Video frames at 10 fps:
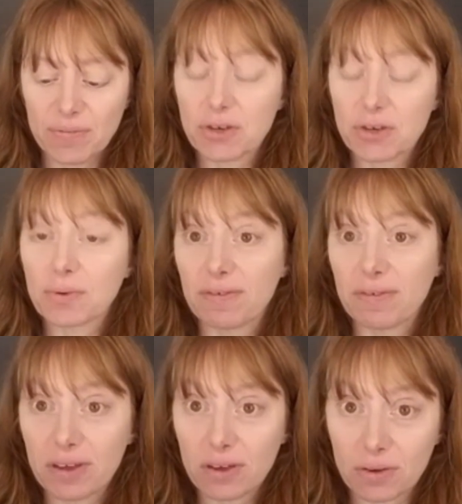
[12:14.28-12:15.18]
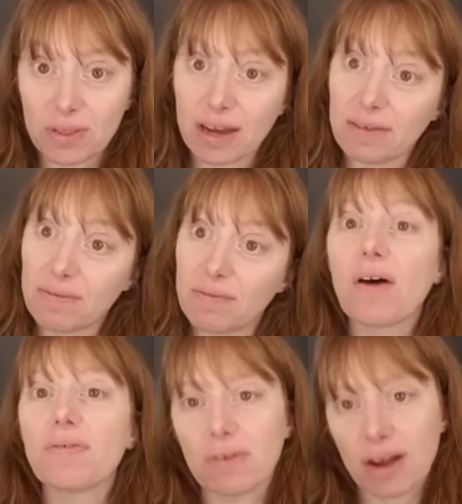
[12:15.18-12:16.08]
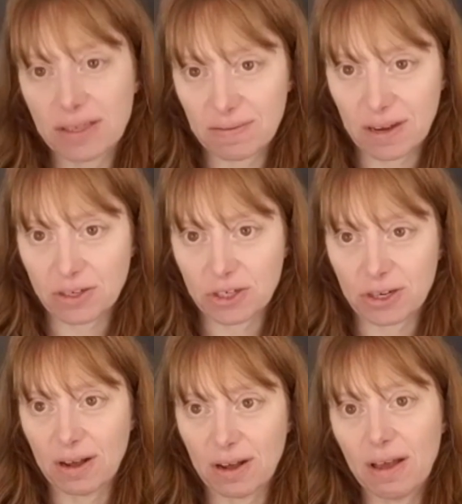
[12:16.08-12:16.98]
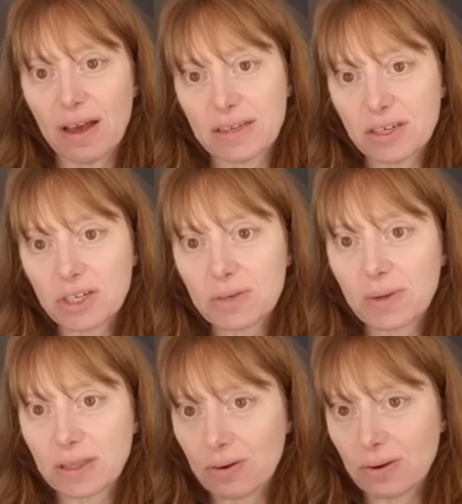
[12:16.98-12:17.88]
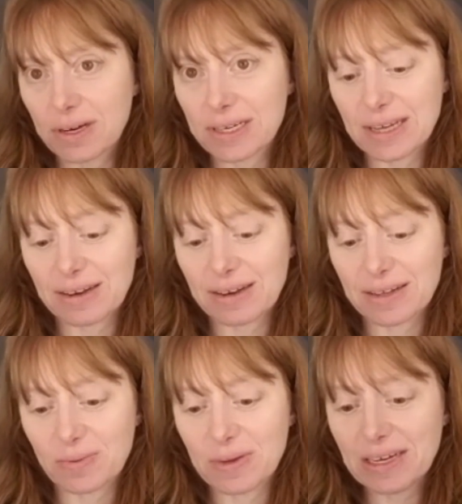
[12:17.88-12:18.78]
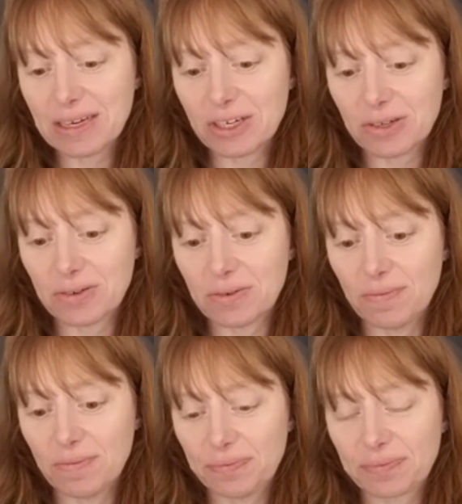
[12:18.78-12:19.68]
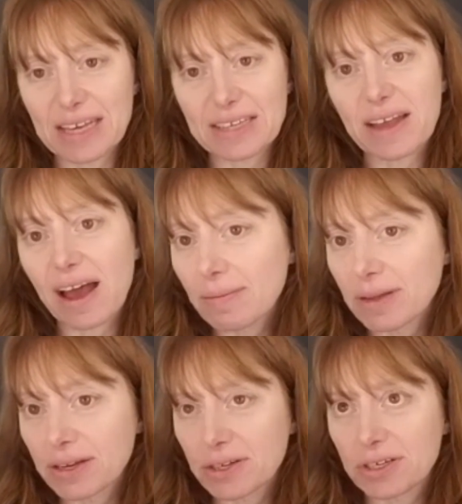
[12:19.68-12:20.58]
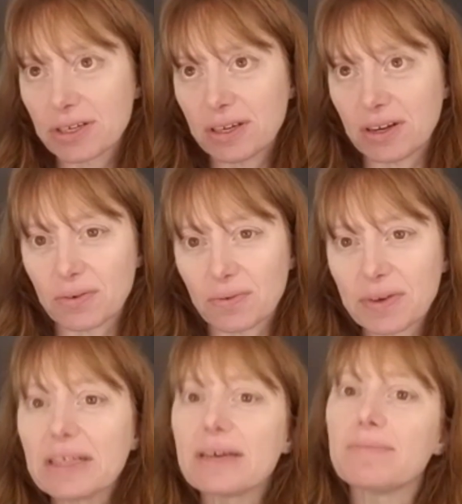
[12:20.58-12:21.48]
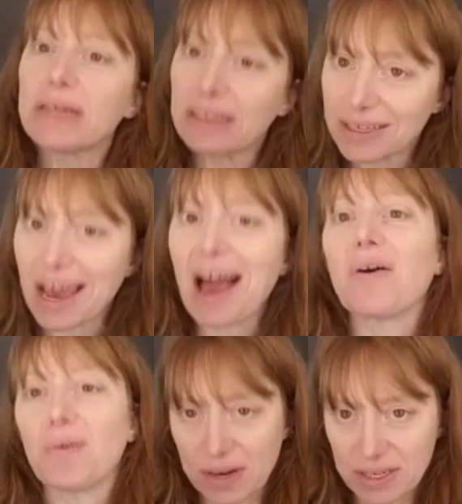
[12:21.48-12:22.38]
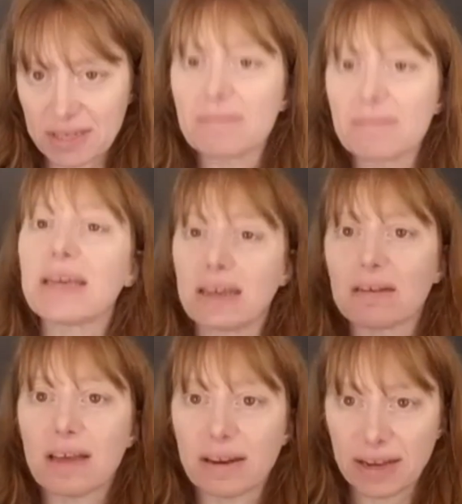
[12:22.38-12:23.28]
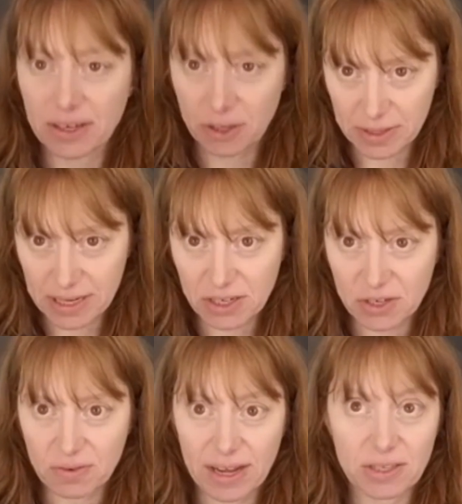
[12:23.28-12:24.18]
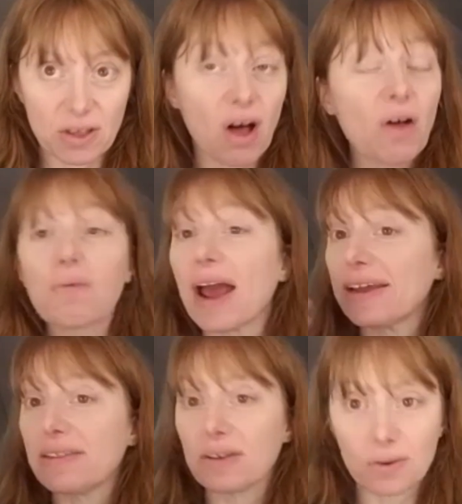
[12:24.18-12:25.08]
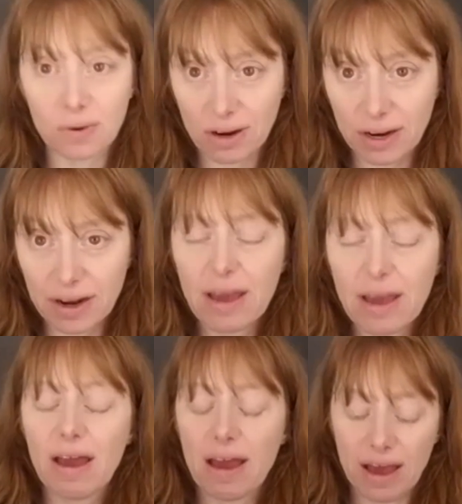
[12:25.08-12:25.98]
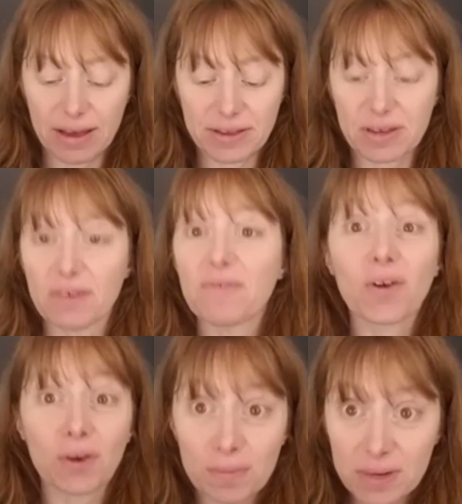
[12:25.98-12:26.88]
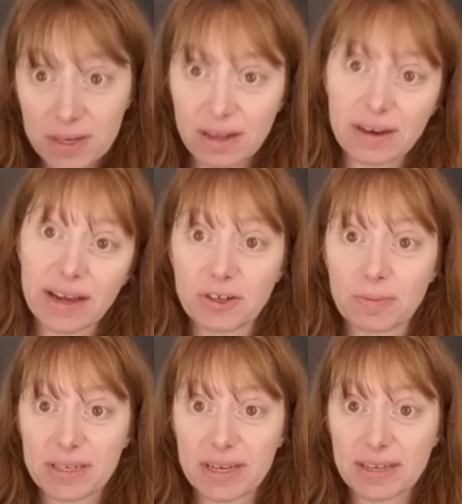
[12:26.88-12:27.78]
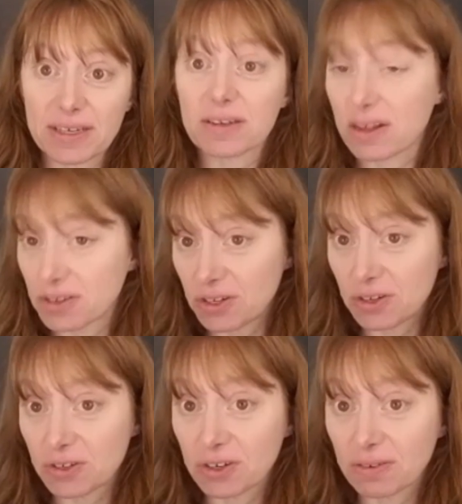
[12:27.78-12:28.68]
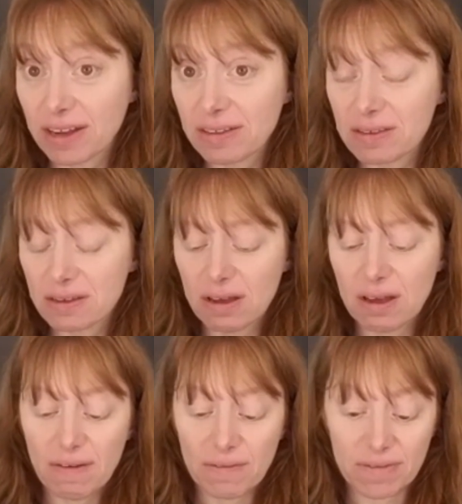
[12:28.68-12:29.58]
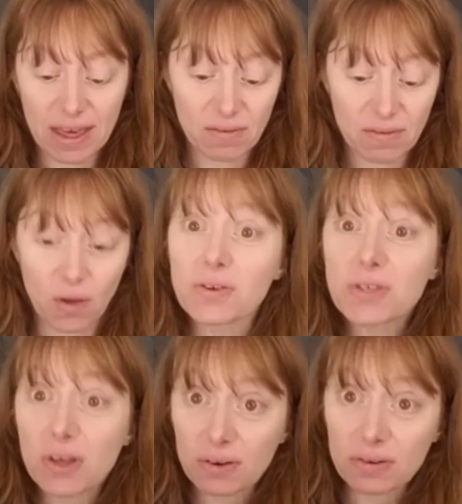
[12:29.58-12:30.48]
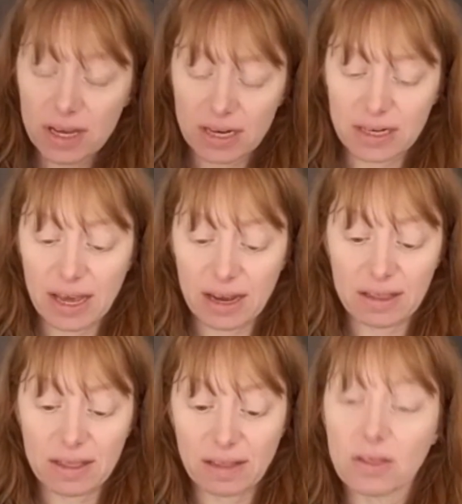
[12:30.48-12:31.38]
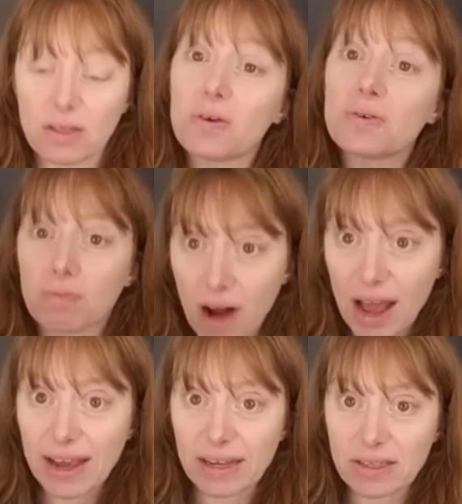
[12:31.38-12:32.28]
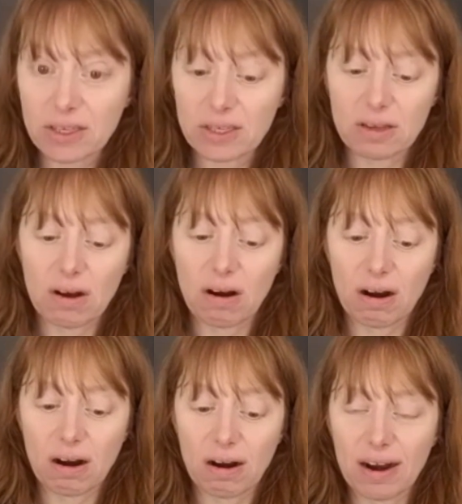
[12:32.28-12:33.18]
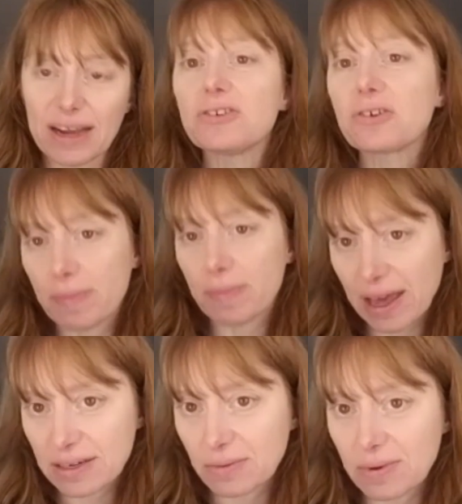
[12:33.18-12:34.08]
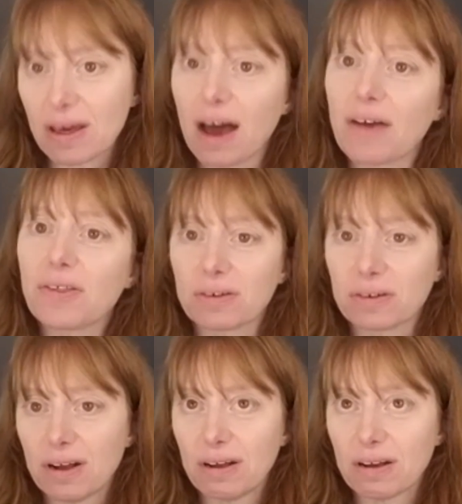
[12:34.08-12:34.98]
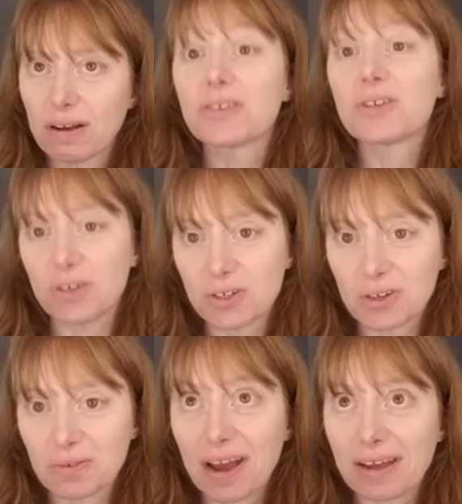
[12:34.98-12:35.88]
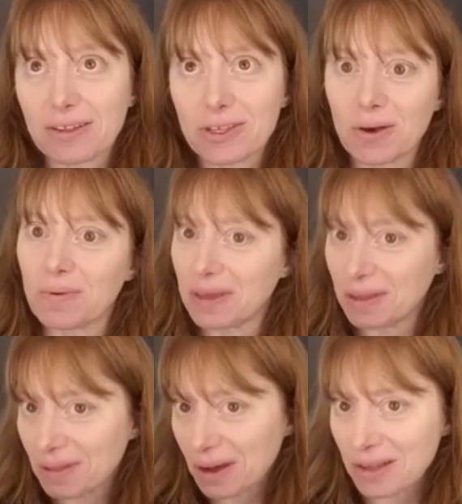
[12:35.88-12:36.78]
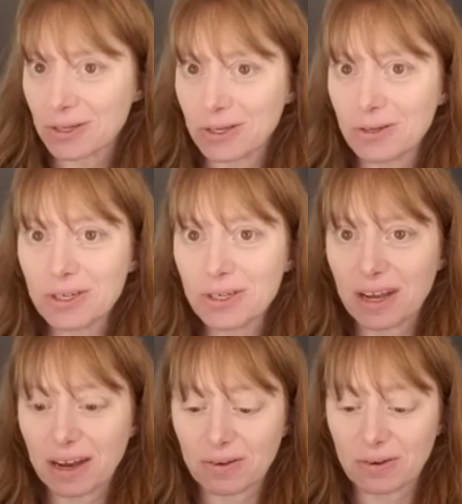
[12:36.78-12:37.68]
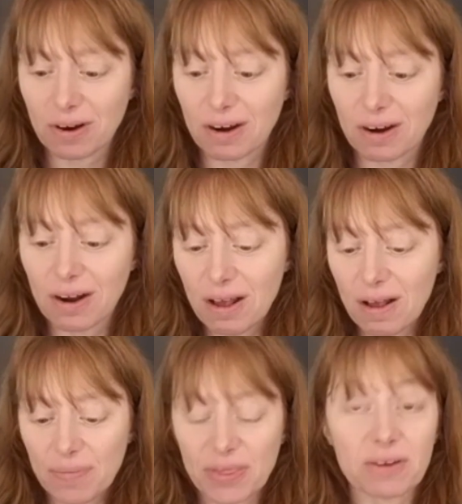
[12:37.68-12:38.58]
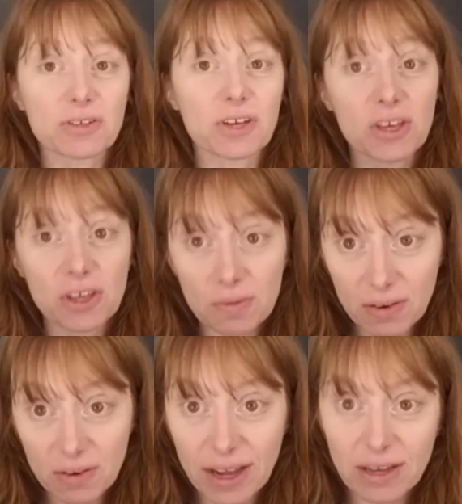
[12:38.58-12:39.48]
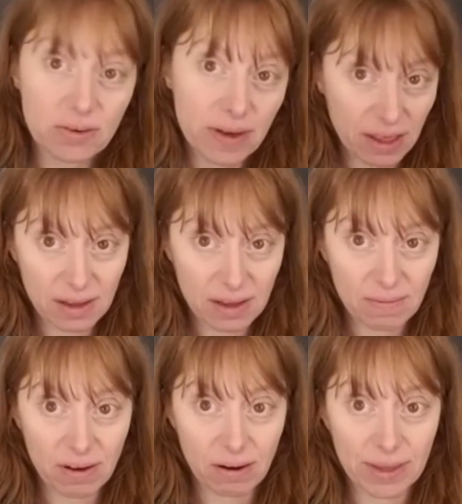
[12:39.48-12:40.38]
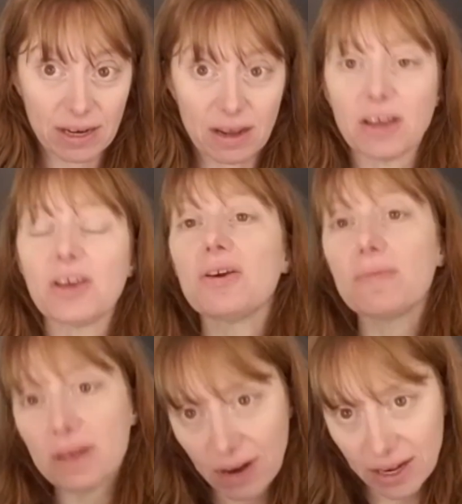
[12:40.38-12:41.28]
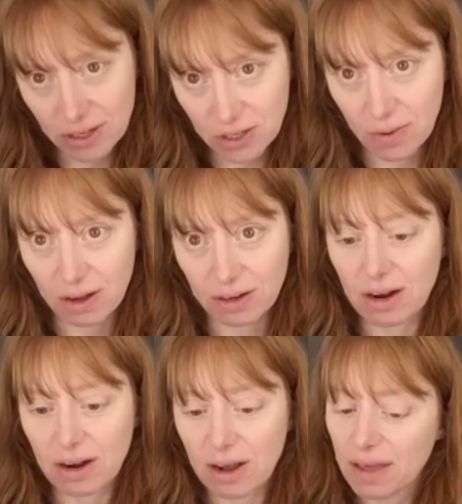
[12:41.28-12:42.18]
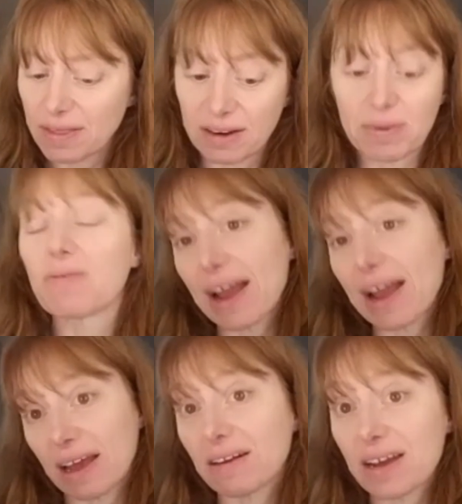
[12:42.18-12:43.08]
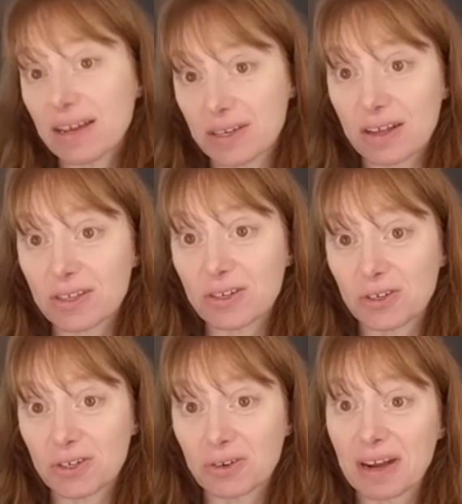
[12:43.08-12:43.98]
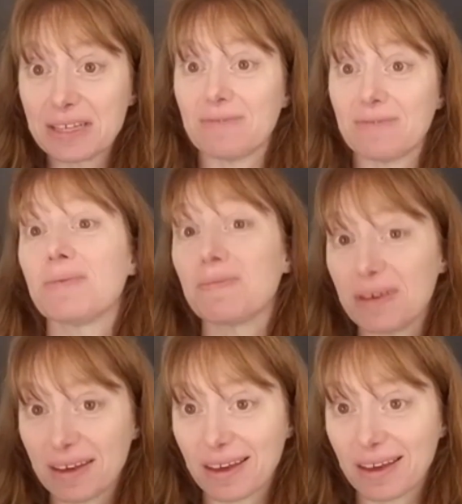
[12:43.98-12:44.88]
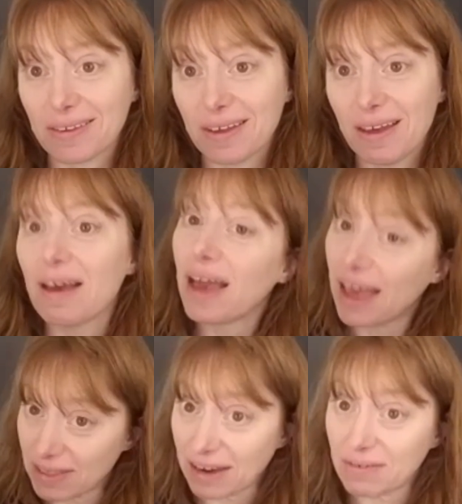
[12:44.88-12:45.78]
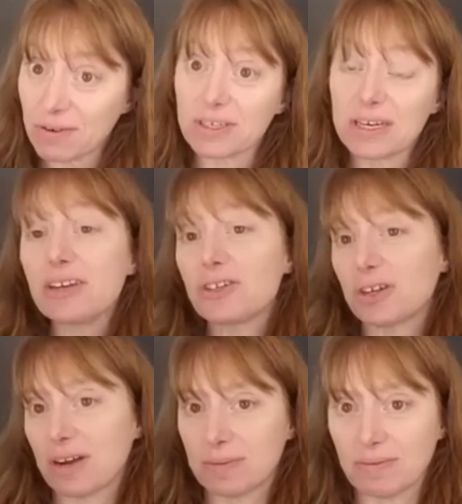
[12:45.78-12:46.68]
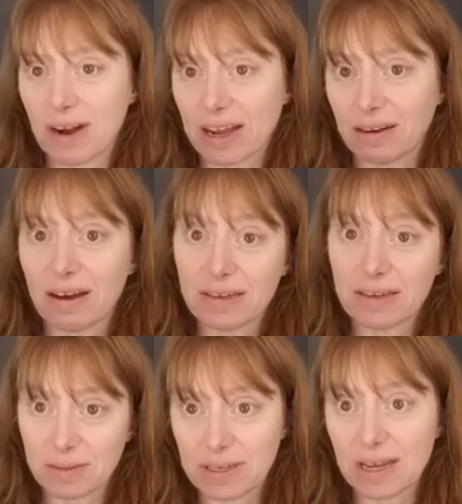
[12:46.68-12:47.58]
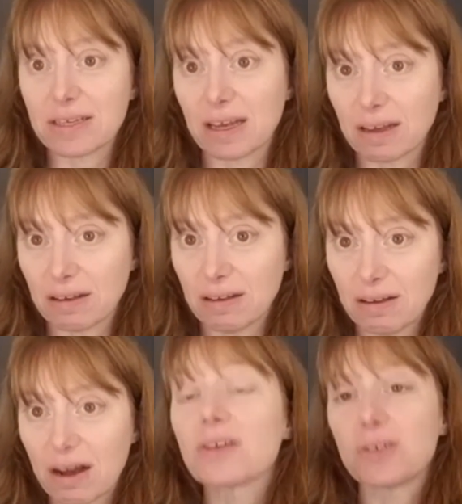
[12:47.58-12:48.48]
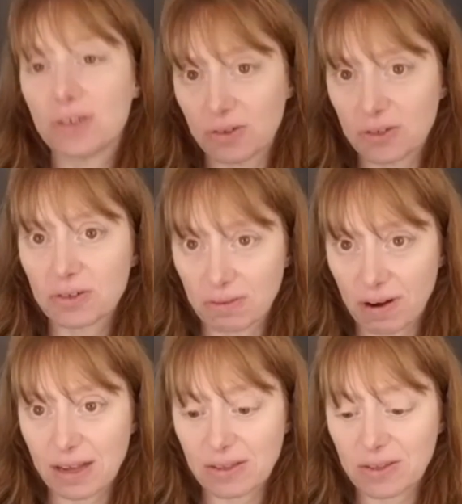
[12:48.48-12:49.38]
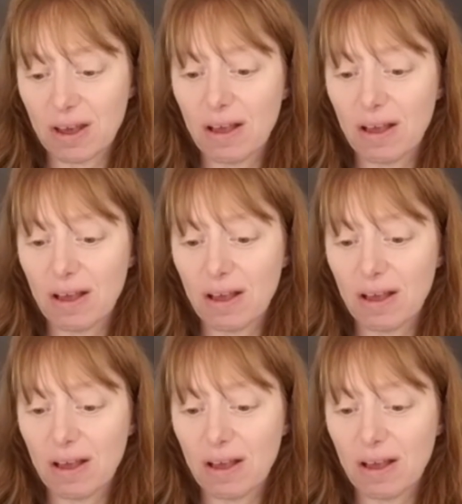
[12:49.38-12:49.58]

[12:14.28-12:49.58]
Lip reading: to review that involve the rights of nature. Essentially, what the court has said is we need to establish, really build out what does it mean that nature possesses rights. Already, the court has affirmed that nature possesses constitutional rights. They've also indicated that those rights are interdependent with other constitutional rights. So within the Constitution in Ecuador, there's a human right to a healthy environment, a human right to water that have been recognized as constitutional rights of human beings. And then, of course, nature has been recognized as possessing constitutional rights.